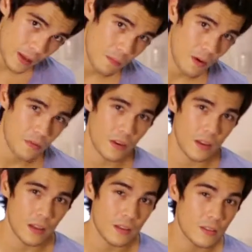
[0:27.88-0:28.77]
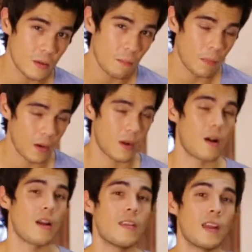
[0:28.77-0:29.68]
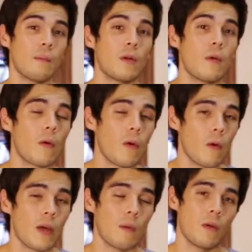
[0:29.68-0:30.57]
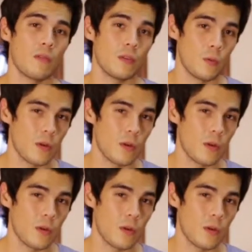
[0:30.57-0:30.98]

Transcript: that muffin into butter, and then I'm gonna roll that muffin